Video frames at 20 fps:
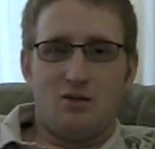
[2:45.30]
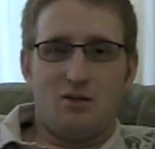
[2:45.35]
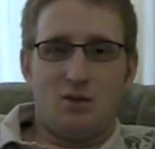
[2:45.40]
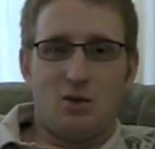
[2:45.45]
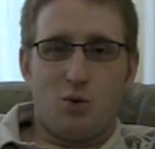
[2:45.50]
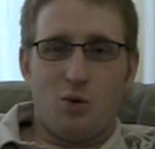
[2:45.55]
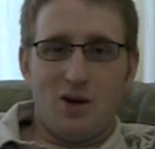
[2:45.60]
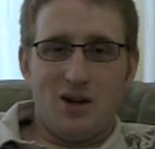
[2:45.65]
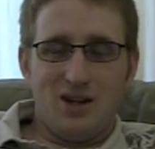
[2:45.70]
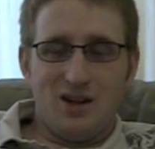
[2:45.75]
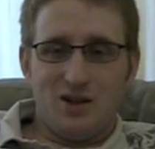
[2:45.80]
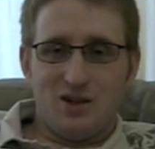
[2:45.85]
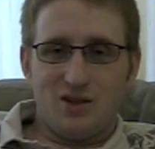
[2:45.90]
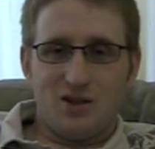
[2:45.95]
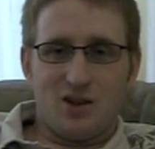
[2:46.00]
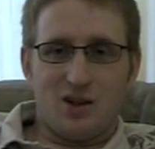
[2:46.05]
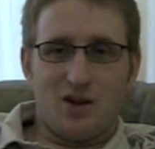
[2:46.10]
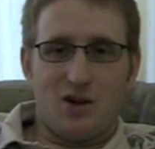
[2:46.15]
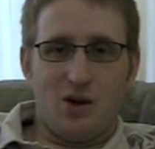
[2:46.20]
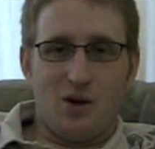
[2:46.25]
20 years
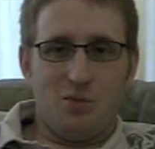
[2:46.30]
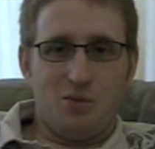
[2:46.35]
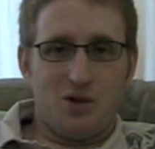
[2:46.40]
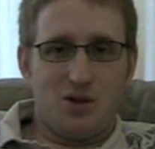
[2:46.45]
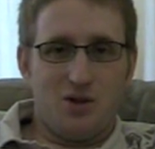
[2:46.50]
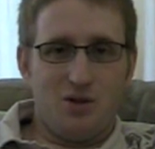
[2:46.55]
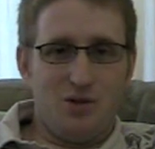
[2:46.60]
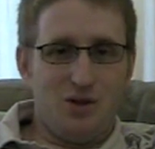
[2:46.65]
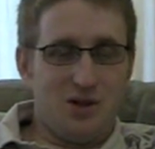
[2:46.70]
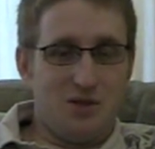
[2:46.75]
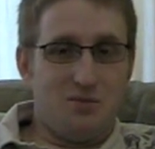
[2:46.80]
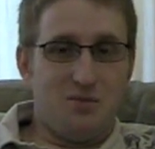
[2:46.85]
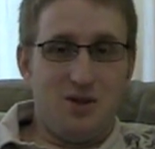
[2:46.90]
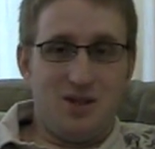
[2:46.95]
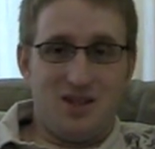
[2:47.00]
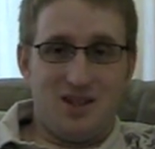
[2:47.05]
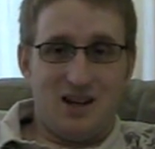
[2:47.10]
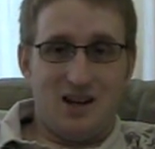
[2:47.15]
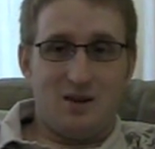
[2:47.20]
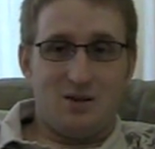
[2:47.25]
in a coma, you just
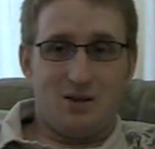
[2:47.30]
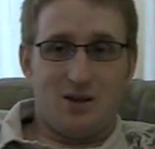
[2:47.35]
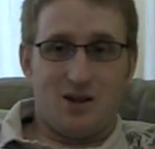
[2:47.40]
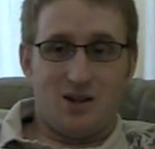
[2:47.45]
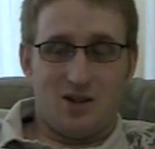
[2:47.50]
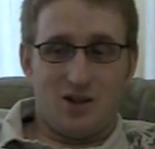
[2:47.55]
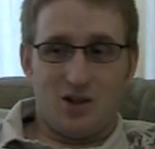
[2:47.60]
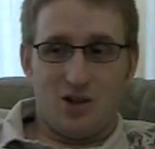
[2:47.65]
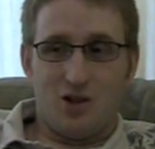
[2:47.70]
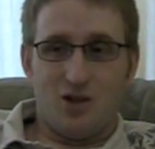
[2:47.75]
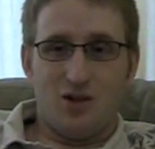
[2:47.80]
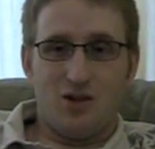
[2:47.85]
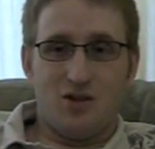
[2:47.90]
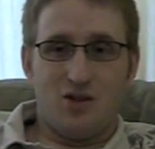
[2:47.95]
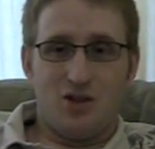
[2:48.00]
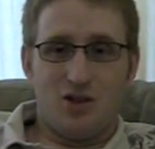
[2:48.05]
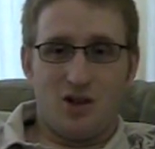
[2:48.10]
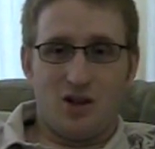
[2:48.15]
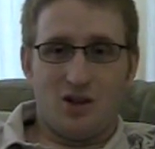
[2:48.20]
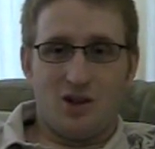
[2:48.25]
missed out on a good
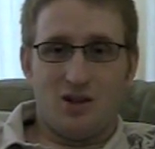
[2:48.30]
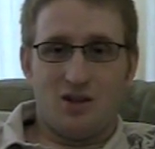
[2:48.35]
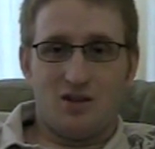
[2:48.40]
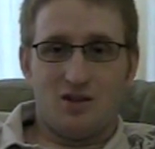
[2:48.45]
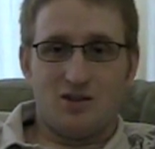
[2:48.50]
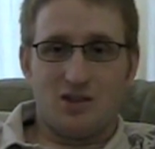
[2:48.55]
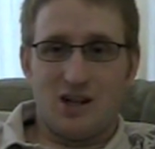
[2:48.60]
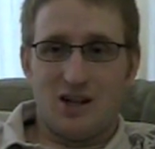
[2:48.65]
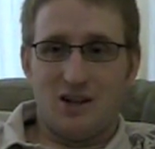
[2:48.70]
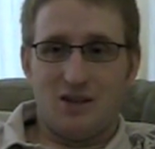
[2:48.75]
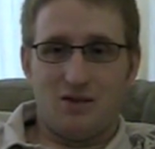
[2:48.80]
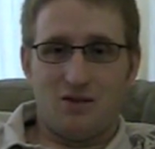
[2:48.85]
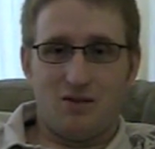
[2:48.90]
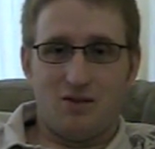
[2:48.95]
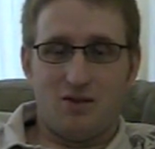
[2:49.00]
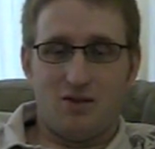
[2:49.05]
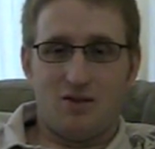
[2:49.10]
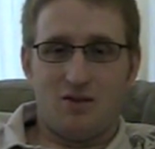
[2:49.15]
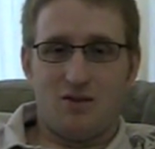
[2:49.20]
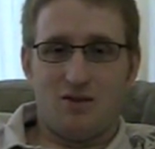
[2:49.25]
chunk of your
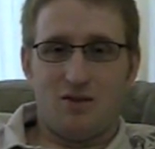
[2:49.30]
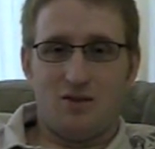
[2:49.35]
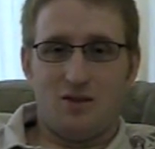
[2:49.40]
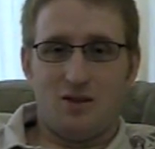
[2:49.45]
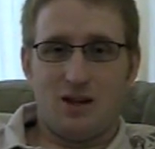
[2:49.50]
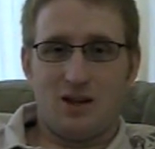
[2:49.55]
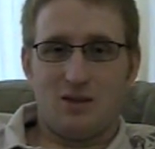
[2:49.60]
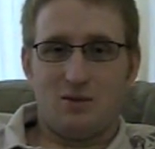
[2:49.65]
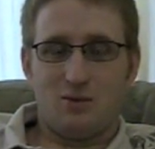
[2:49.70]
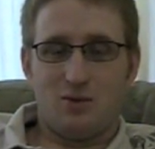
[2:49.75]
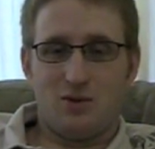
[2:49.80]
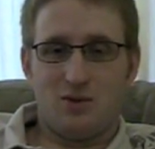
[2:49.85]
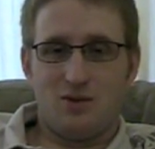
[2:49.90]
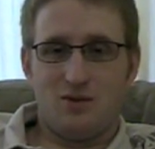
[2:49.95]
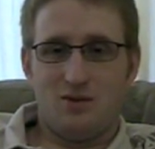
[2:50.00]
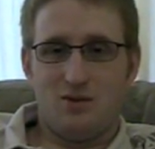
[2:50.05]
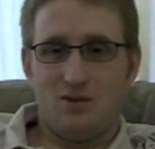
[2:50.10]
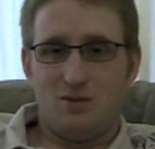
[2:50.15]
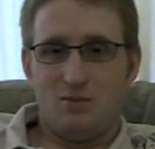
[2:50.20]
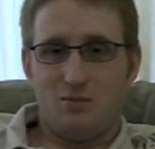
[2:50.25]
life. That would
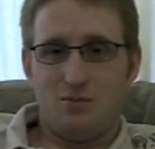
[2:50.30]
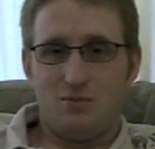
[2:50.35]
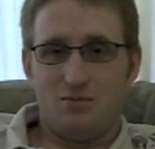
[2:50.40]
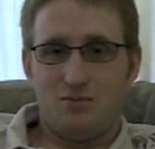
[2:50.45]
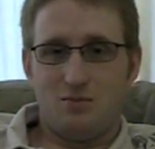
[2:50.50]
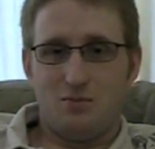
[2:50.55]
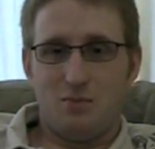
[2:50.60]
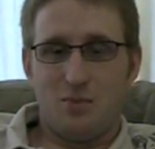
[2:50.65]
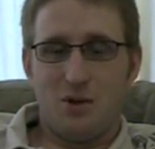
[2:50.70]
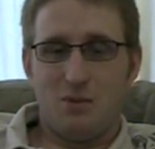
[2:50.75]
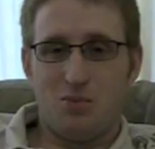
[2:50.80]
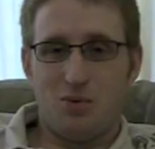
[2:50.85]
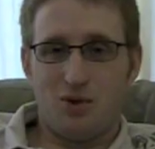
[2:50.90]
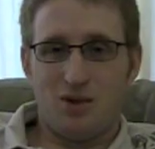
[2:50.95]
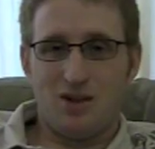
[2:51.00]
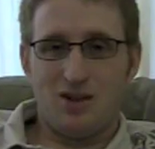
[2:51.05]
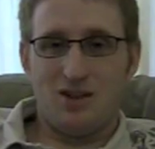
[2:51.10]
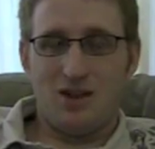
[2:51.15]
be pretty